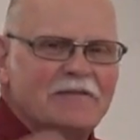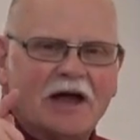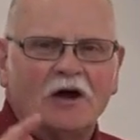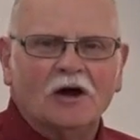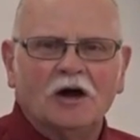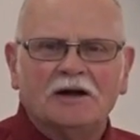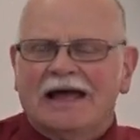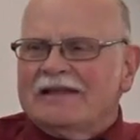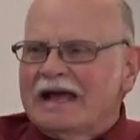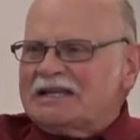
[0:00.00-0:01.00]
They
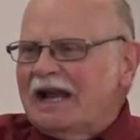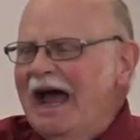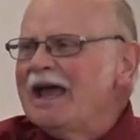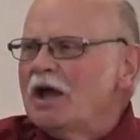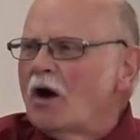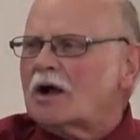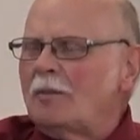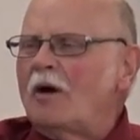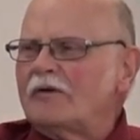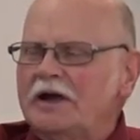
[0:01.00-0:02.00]
heard, they said, Hey, y'all
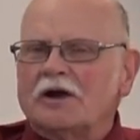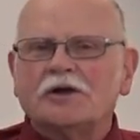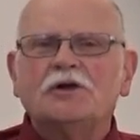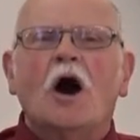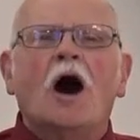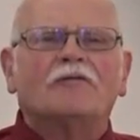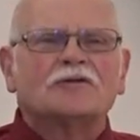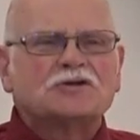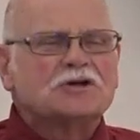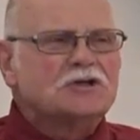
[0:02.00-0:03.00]
come over here, you
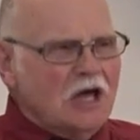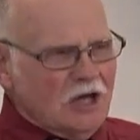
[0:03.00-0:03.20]
officers,